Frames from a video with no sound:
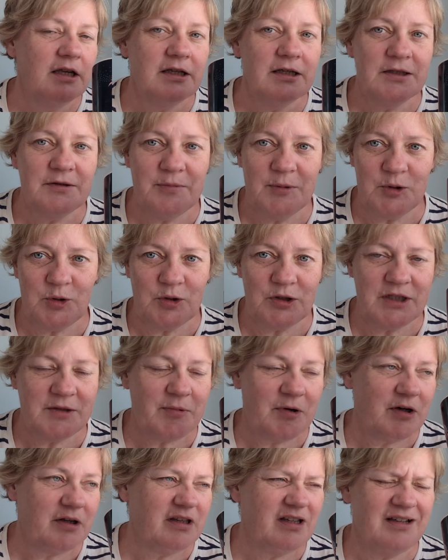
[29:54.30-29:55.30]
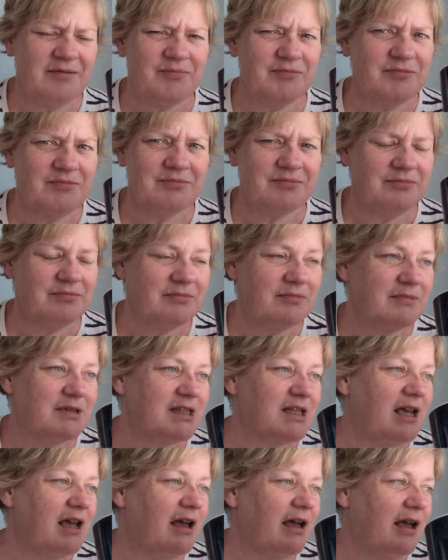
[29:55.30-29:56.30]
It's my daughter's birthday.
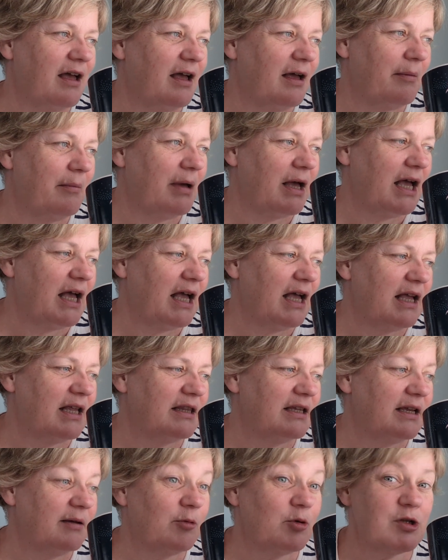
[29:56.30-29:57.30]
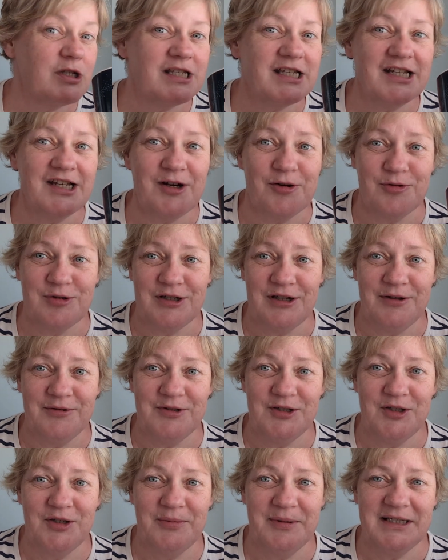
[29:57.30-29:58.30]
And then we're going to see Girls
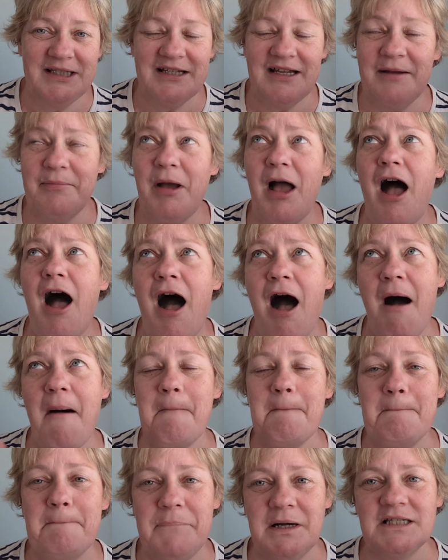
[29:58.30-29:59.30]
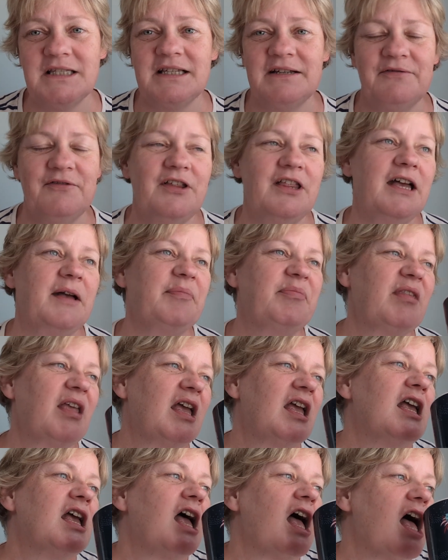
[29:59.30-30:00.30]
Aloud in 2 weeks' time. buzzing for that.
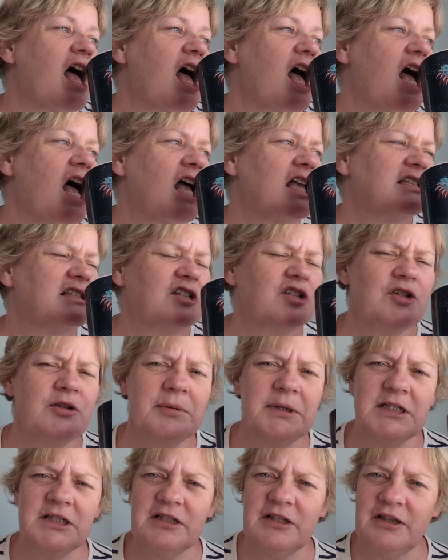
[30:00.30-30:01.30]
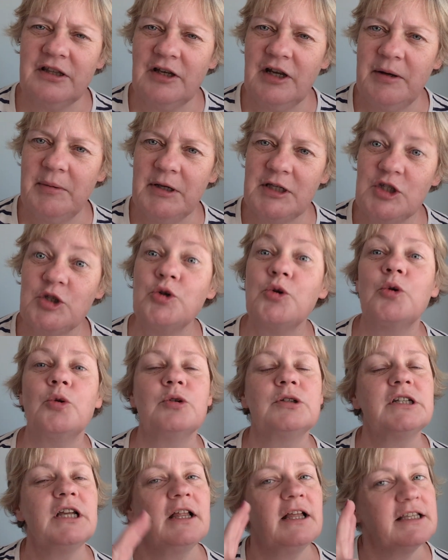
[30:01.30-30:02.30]
Is it 2 weeks or 3 weeks?
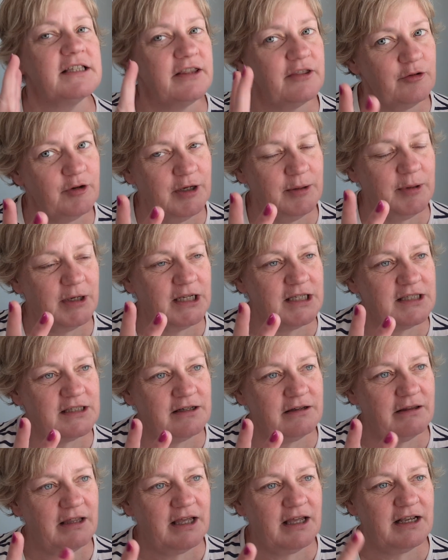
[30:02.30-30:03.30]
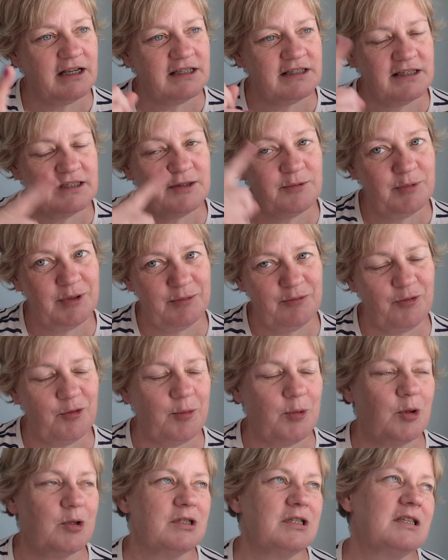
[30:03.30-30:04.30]
No, till it's 3 weeks till that, because it's a week
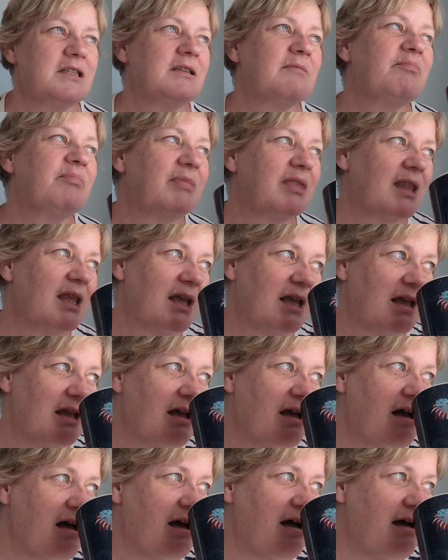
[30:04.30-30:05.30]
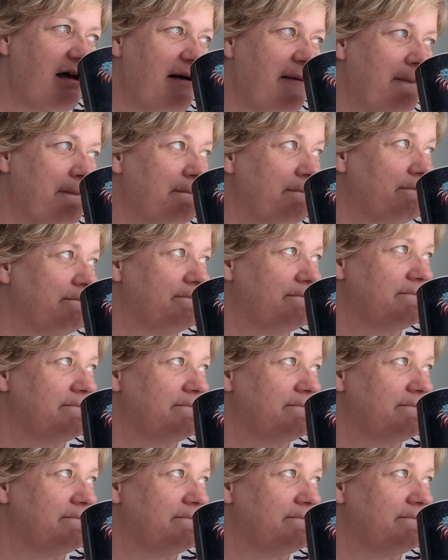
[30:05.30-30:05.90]
from holiday.